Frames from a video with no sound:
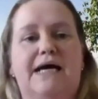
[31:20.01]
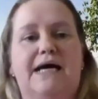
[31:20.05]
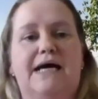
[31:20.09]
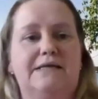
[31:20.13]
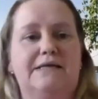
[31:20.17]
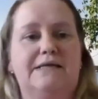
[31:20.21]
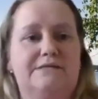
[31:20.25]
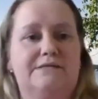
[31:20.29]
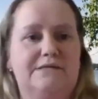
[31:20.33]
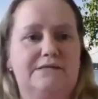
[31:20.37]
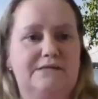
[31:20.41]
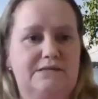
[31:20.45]
and
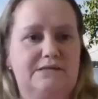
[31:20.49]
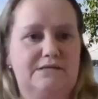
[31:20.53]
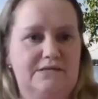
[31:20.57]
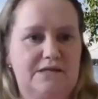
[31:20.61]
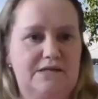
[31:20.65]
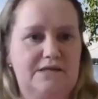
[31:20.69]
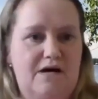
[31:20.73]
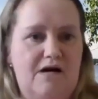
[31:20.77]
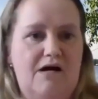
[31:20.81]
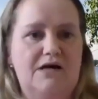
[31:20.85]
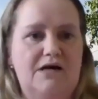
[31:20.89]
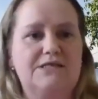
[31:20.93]

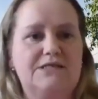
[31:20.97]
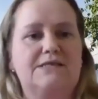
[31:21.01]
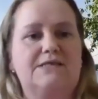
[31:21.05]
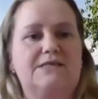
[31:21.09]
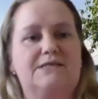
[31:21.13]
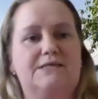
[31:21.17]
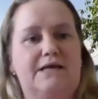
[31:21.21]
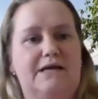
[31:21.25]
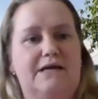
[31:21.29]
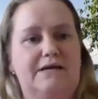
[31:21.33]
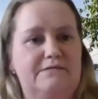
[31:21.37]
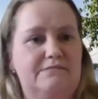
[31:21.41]

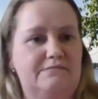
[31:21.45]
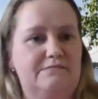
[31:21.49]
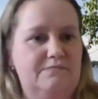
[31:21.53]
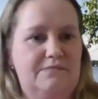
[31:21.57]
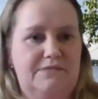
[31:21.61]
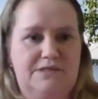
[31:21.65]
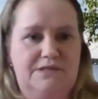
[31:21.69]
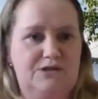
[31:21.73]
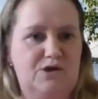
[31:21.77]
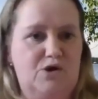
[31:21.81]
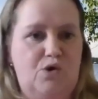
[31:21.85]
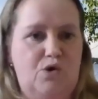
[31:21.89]
tasks and
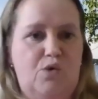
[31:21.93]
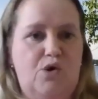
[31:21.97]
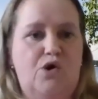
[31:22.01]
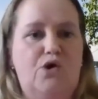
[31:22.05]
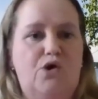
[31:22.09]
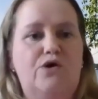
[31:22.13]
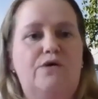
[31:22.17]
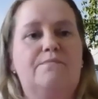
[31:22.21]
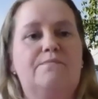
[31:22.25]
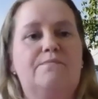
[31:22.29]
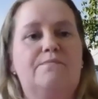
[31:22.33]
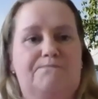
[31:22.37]
so
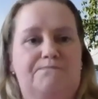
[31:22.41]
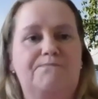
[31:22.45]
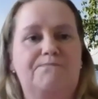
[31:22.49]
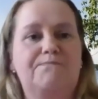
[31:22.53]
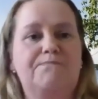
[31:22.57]
on.